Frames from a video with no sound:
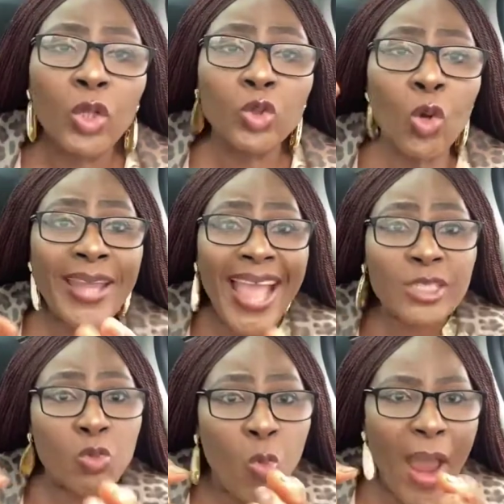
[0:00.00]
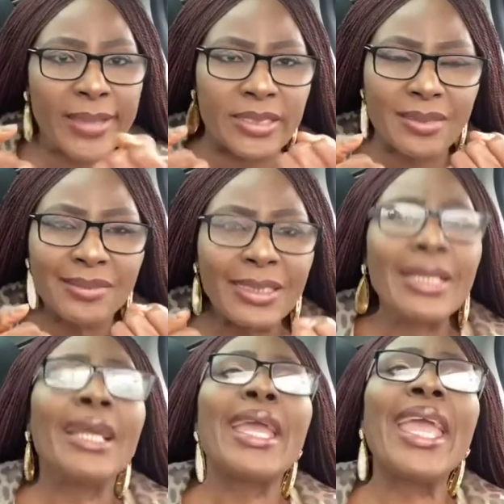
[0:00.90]
to get wet,
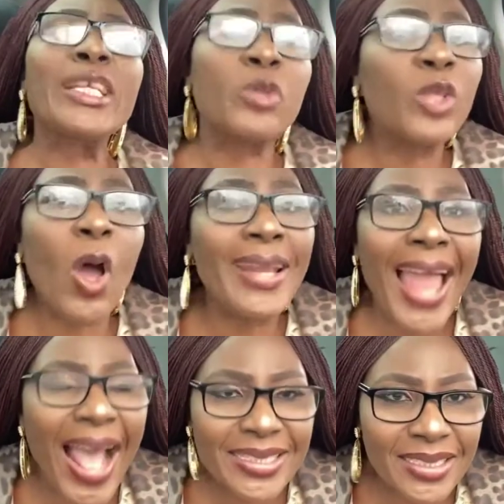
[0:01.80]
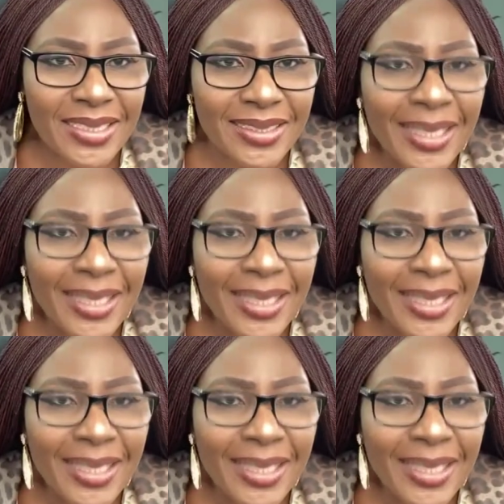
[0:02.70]
it will not last.